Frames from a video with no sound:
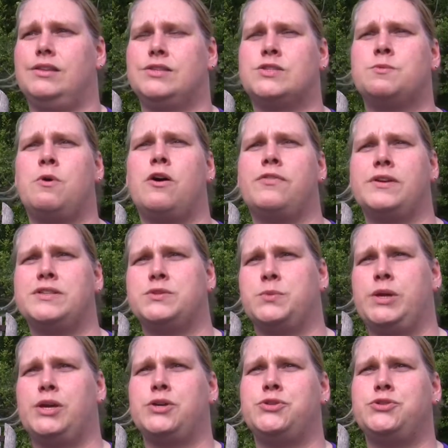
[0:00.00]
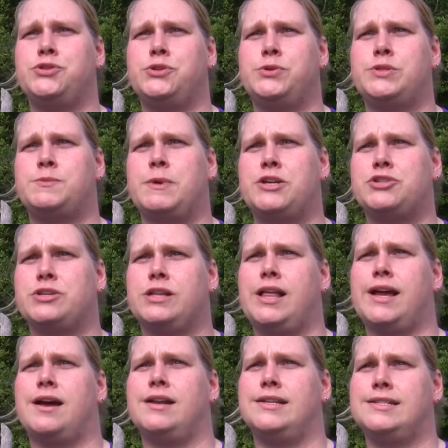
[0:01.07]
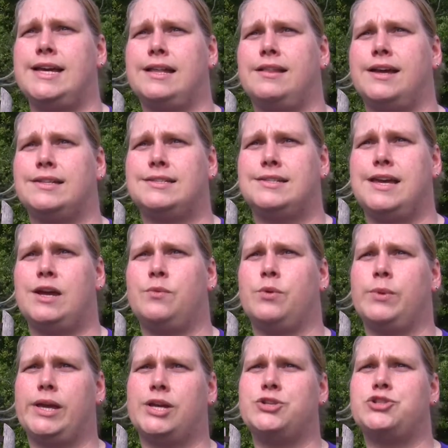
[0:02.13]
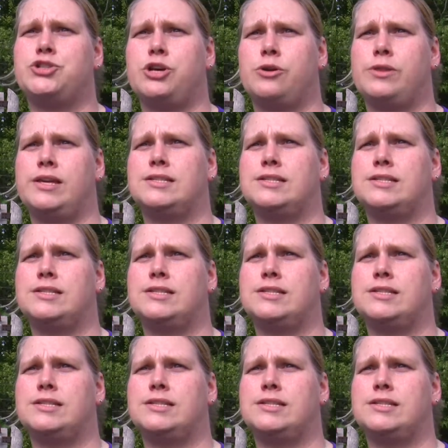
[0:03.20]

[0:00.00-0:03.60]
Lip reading: the small things that we can do, especially like on a day like today where we can show